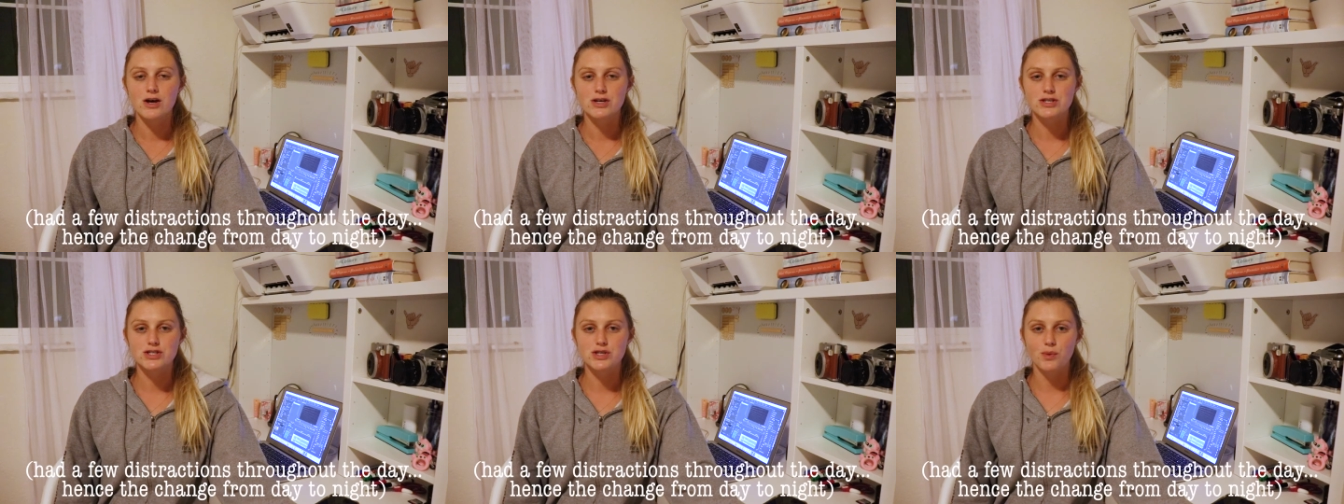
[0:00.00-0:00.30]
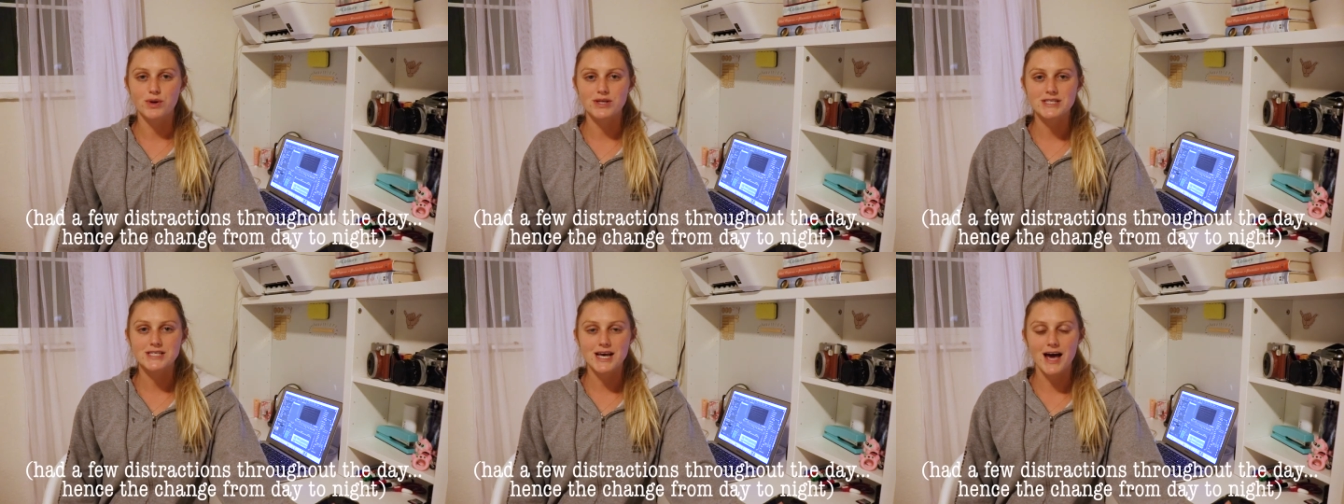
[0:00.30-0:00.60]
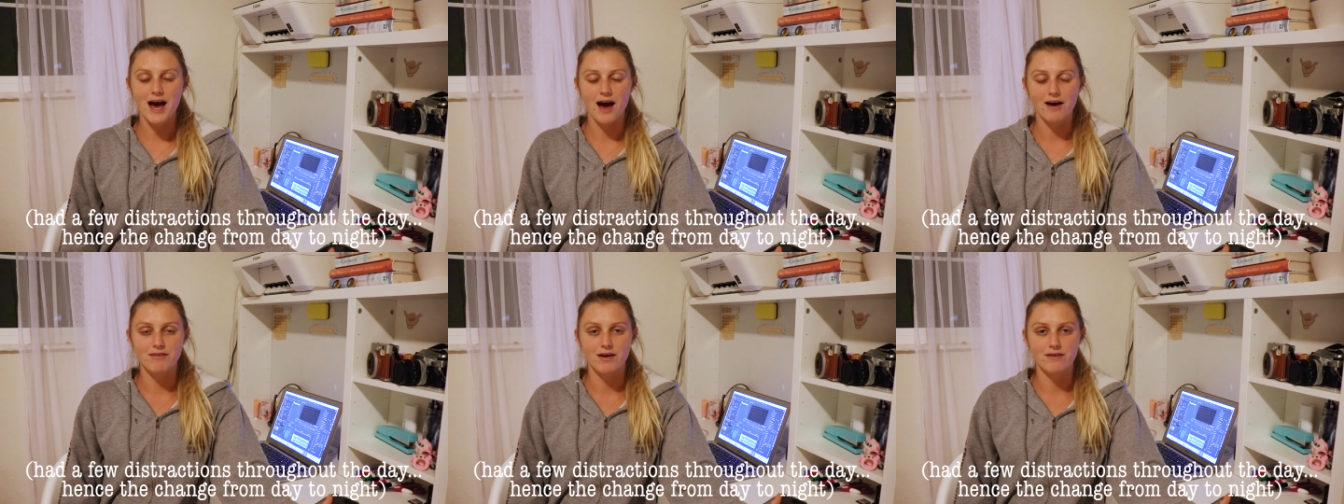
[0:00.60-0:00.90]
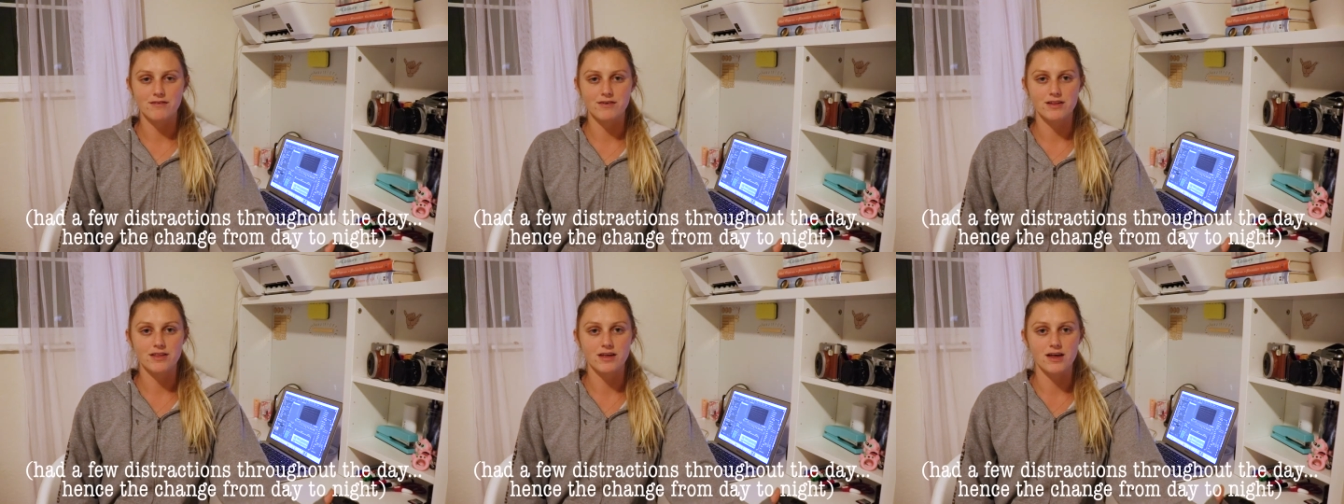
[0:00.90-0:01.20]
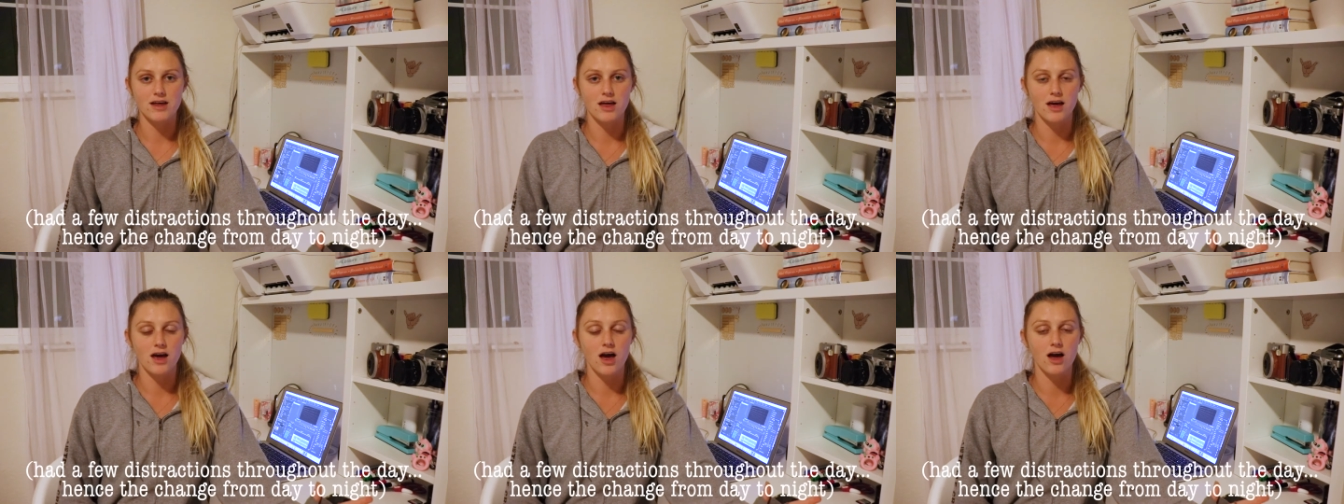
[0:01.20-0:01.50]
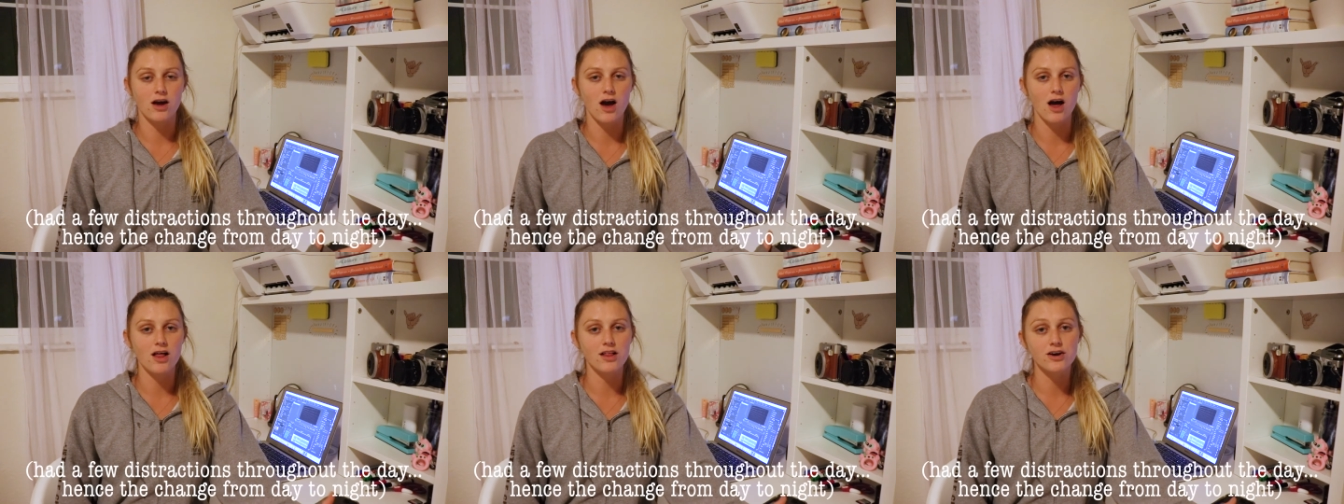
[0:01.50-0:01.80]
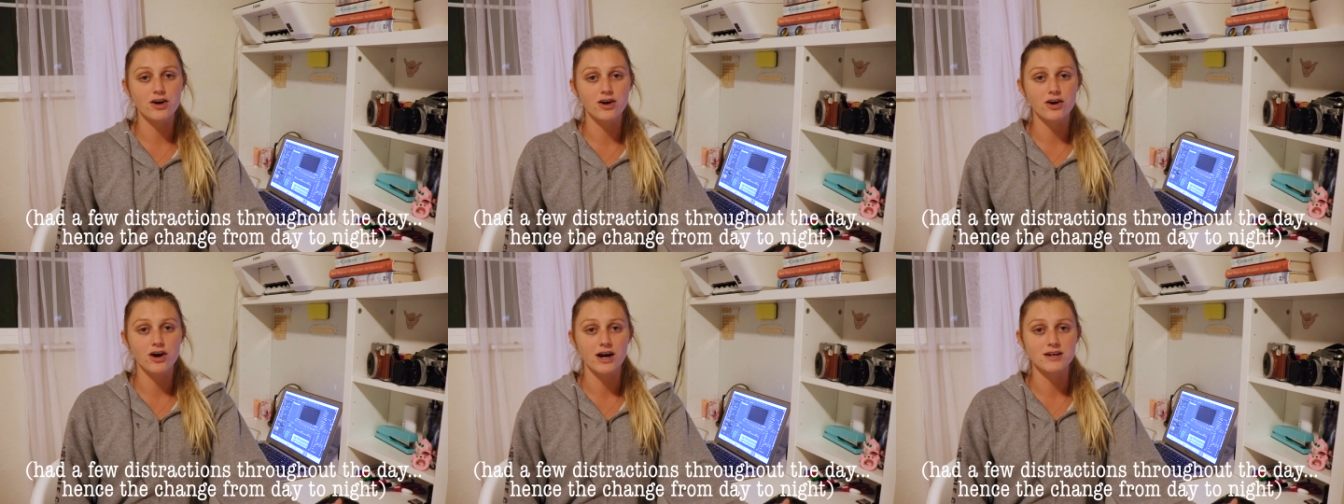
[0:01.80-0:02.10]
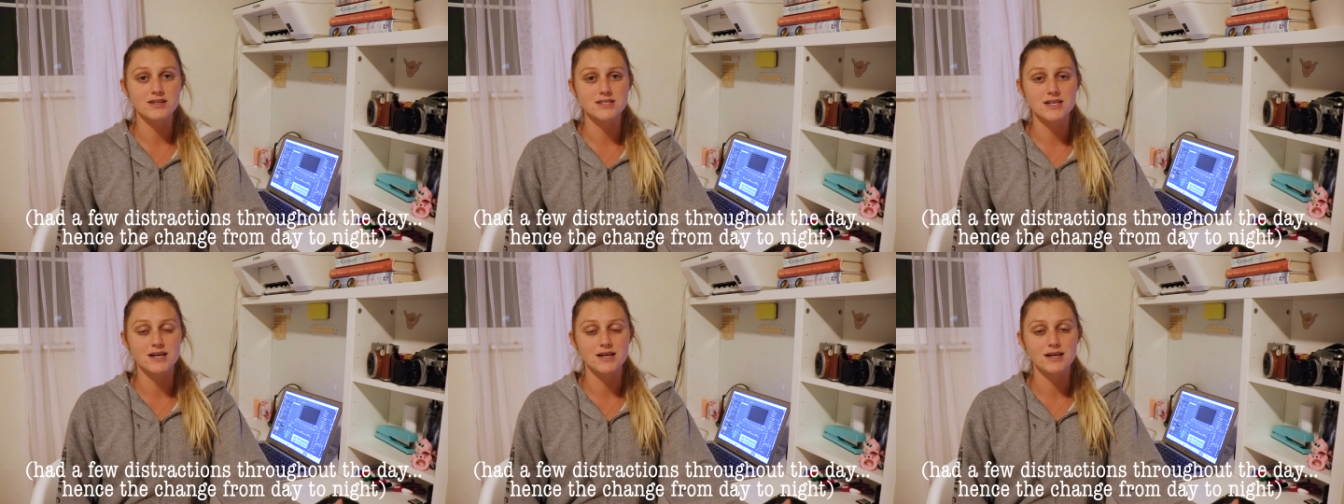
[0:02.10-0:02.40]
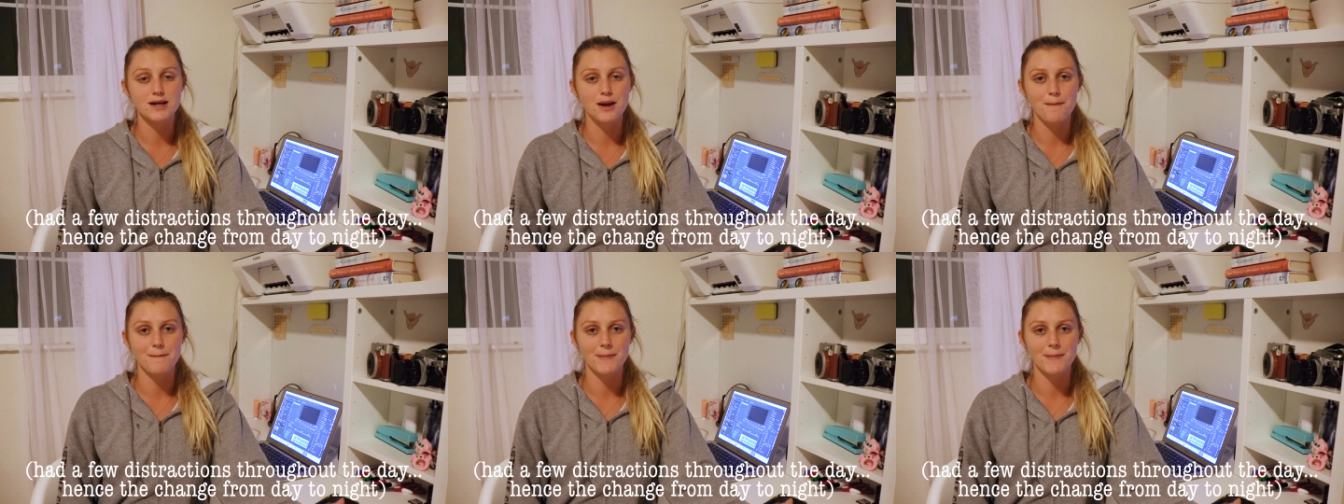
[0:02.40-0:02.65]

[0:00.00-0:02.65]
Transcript: So once I have everything color corrected,